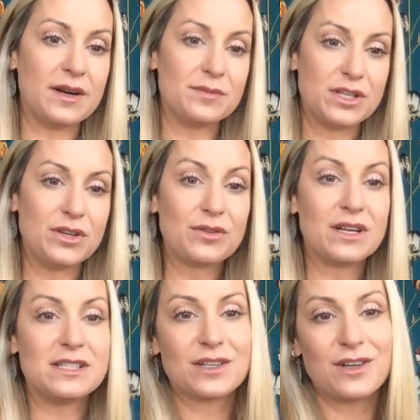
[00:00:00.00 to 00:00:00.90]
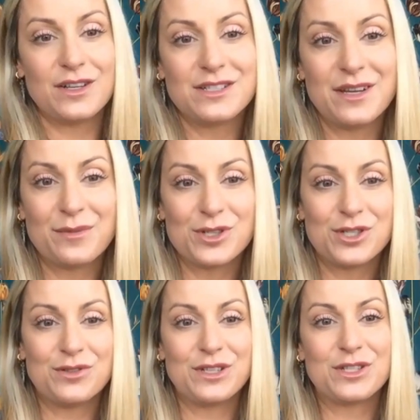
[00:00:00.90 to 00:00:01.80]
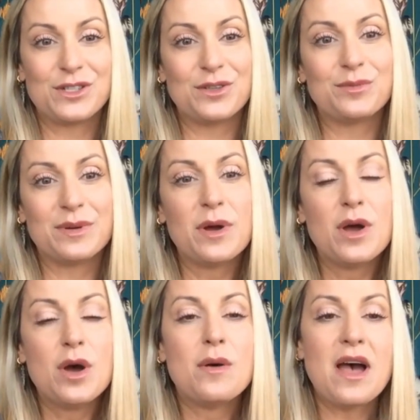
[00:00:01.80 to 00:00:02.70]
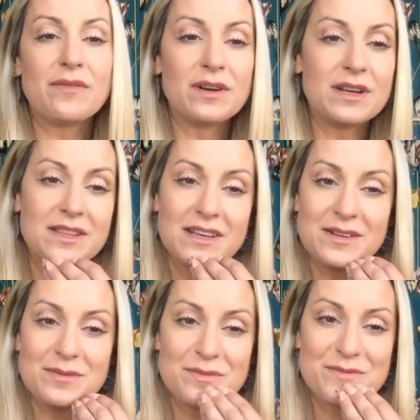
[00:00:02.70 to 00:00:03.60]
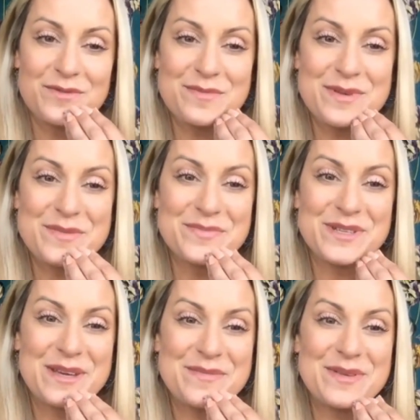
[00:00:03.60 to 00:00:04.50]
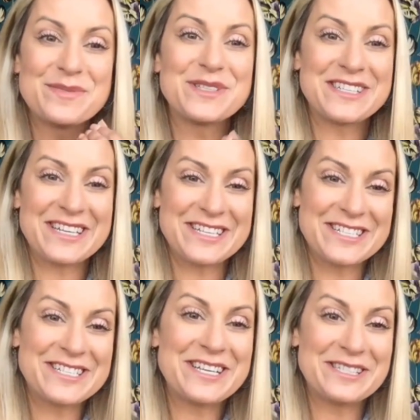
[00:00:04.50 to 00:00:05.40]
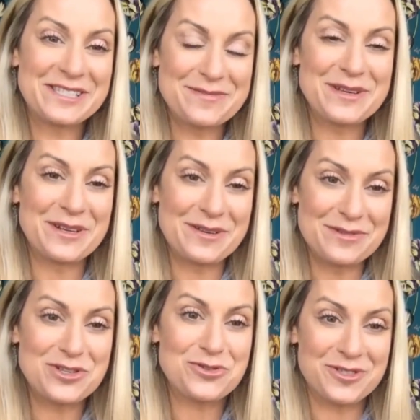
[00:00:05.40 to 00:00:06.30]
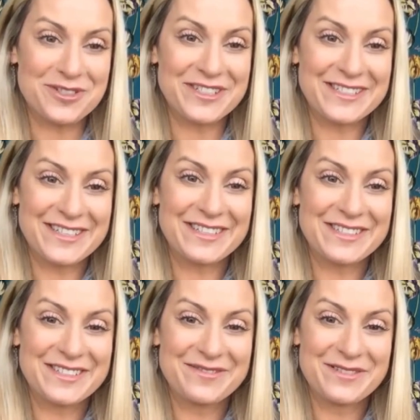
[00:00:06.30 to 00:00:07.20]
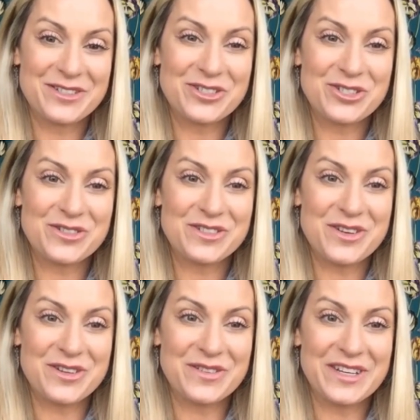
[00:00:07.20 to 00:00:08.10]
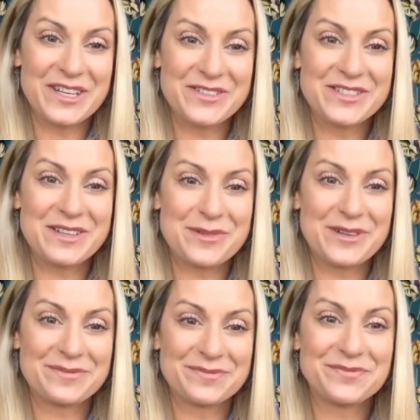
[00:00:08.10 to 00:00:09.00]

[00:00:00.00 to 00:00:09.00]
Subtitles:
to utilize the content we're shooting too. But everything to keep people's attention tends to be a little bit shorter these days. We don't shoot as long of videos anymore.